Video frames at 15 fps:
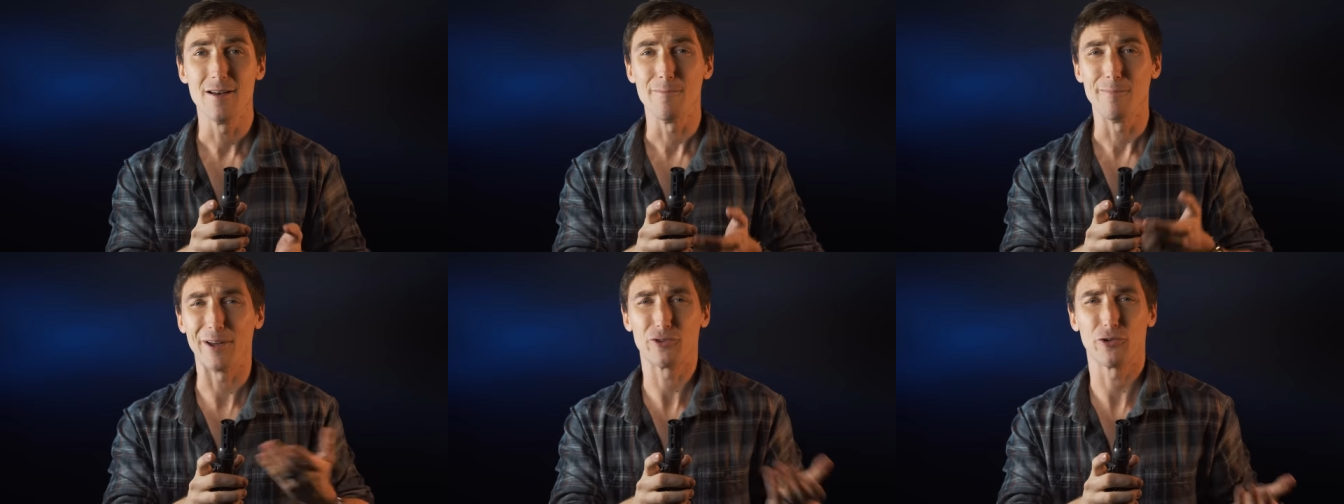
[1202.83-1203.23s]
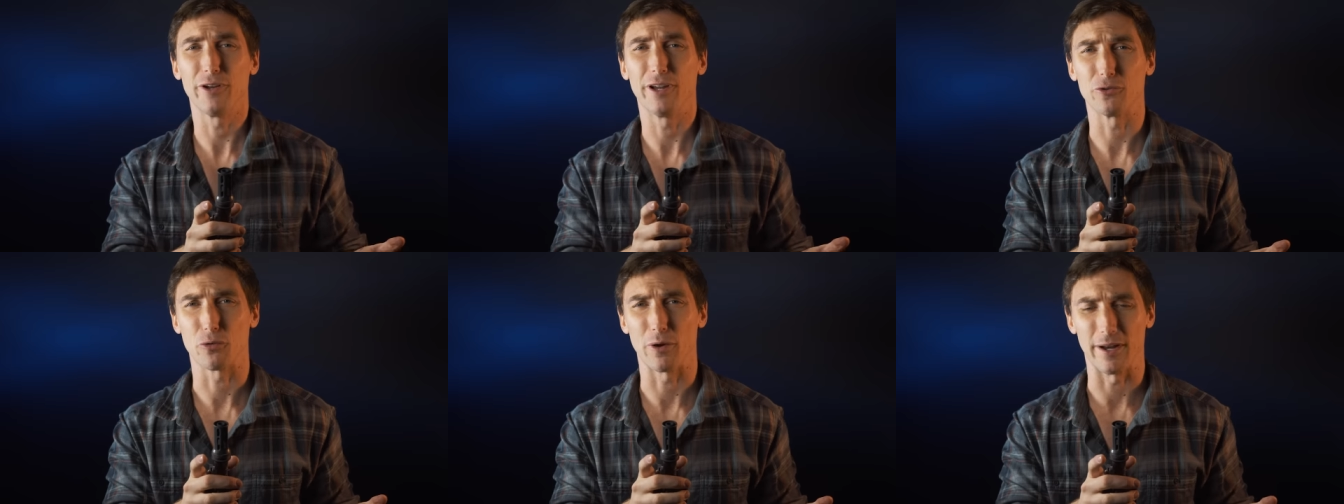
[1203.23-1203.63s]
Make sure you
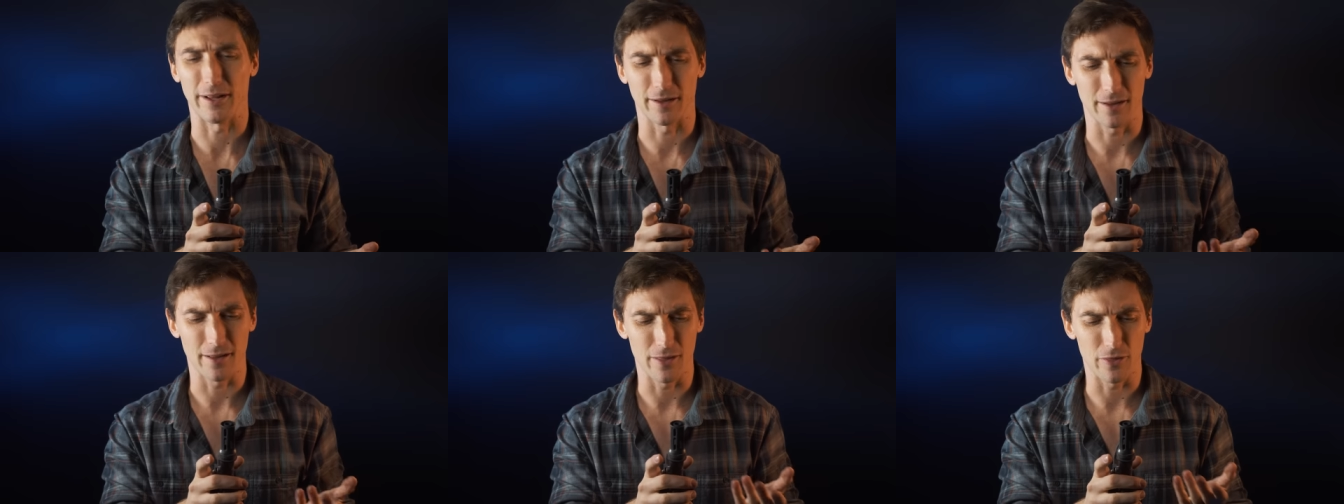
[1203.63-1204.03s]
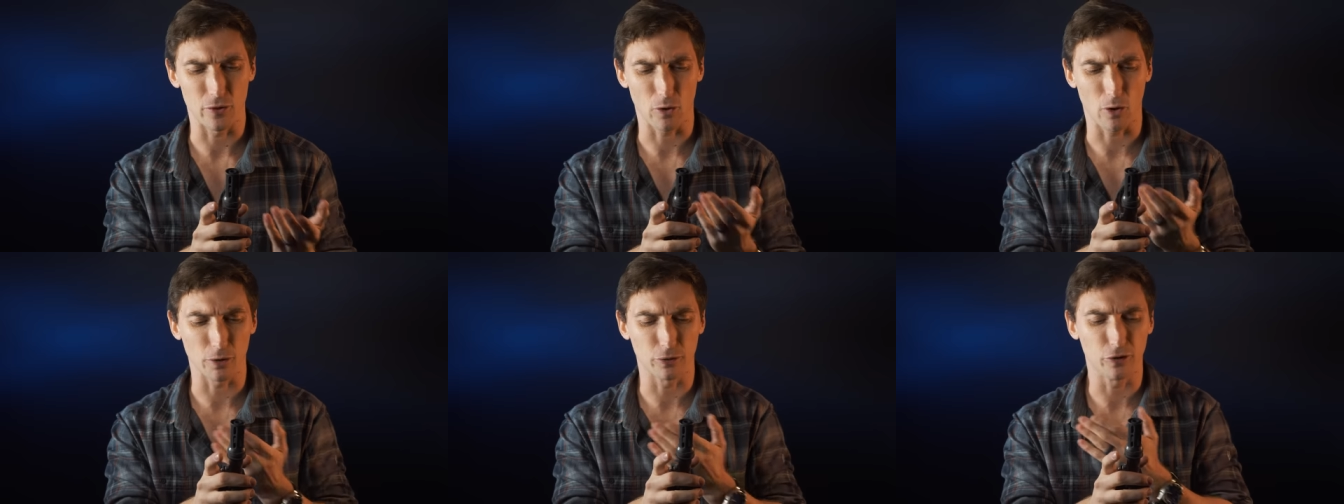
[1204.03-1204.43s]
get training.
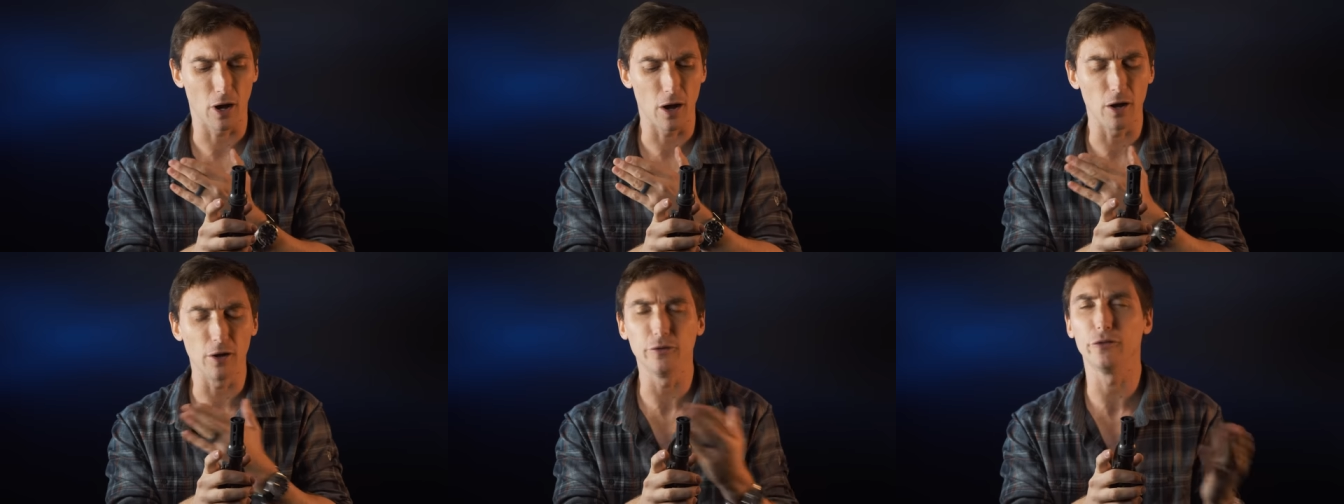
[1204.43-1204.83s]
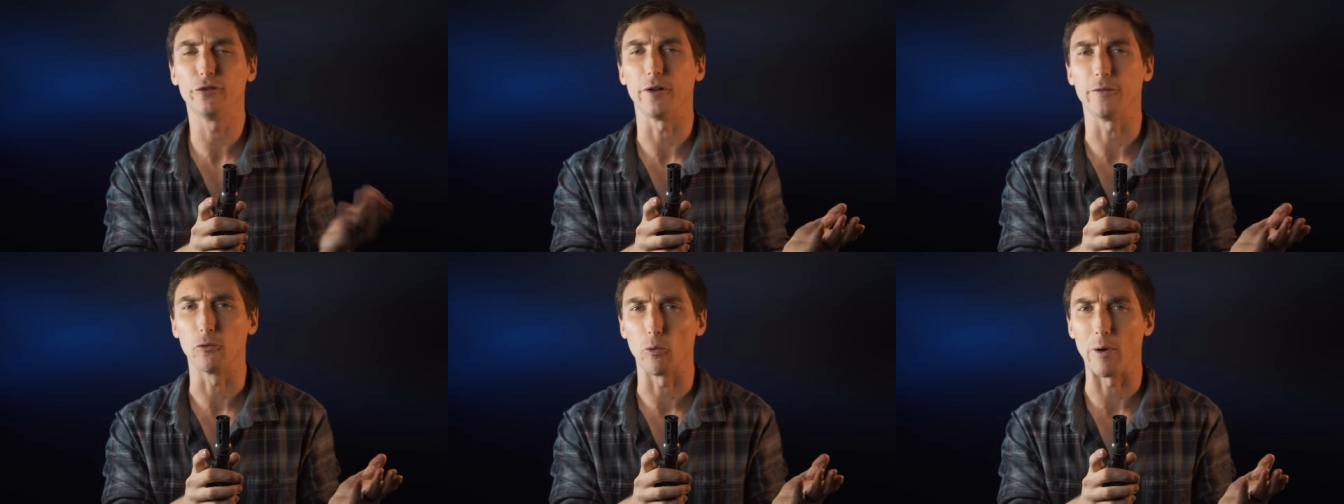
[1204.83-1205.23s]
There are tons
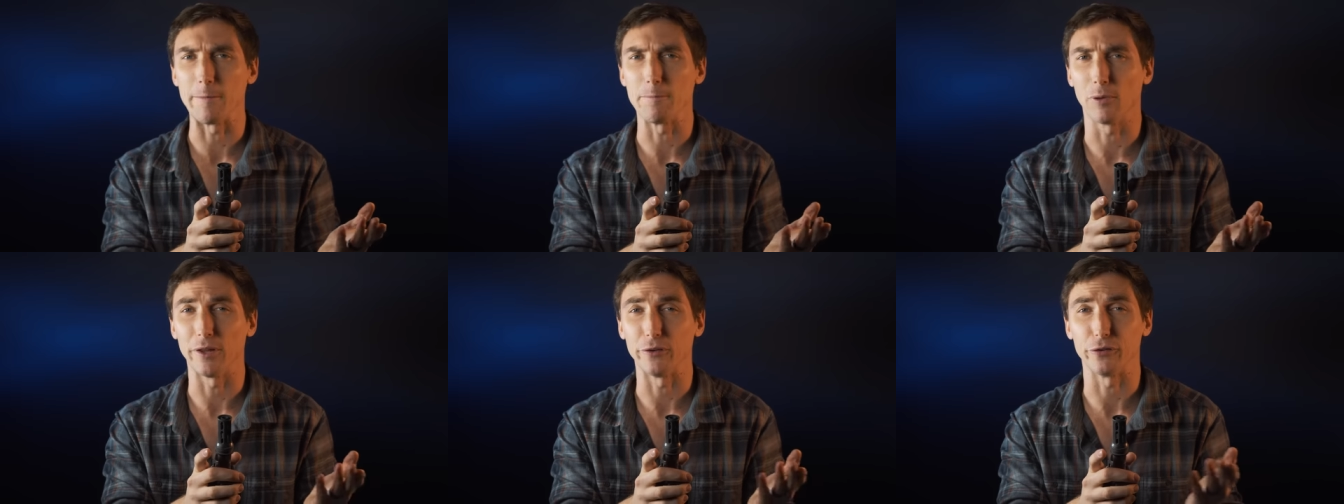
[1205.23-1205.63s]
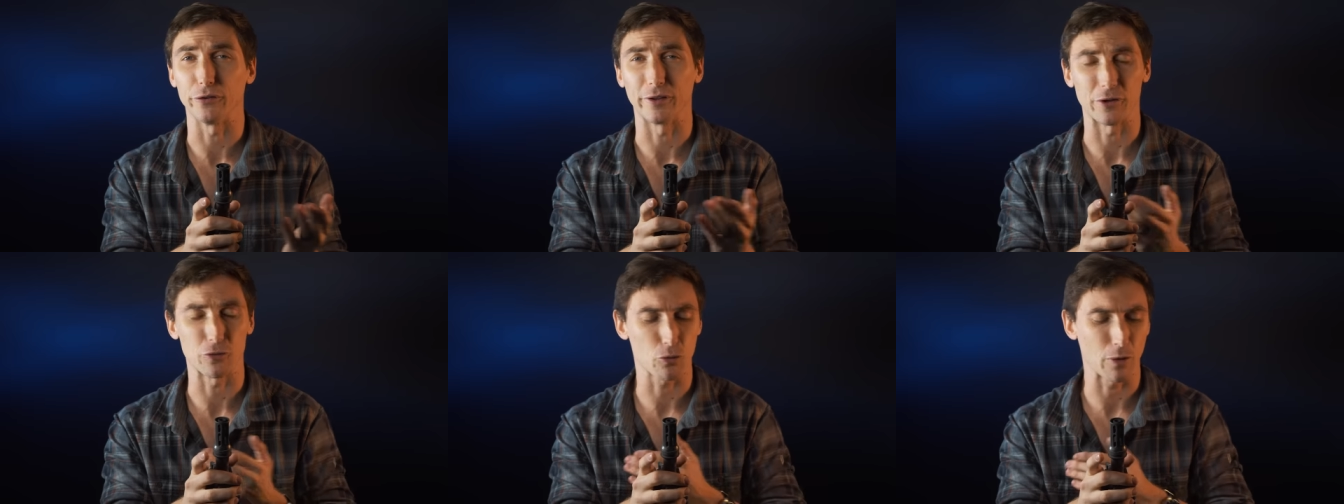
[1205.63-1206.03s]
of great places
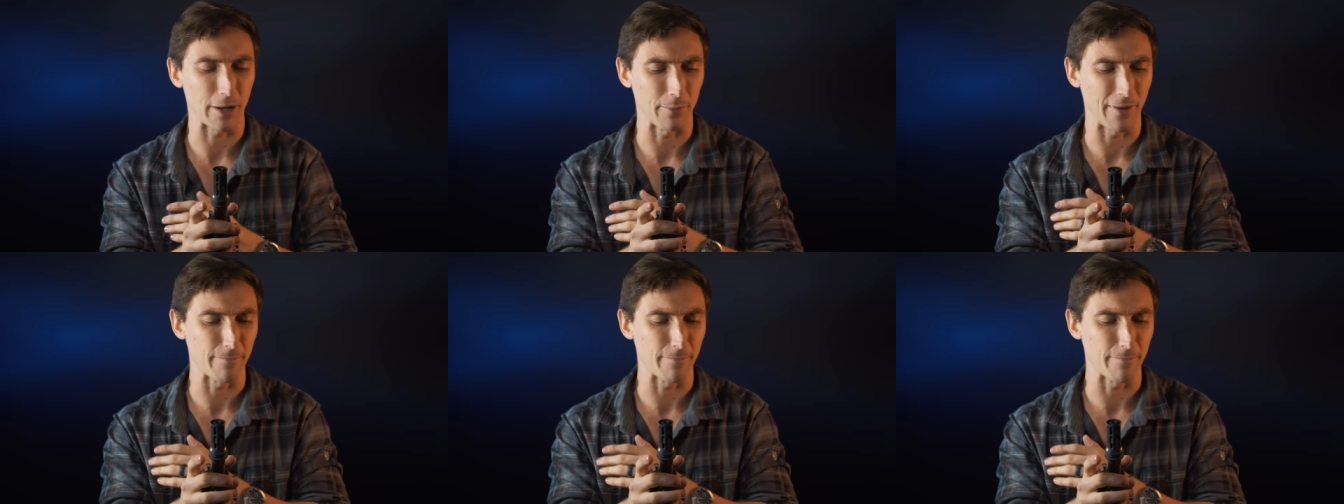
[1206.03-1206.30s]
to get training.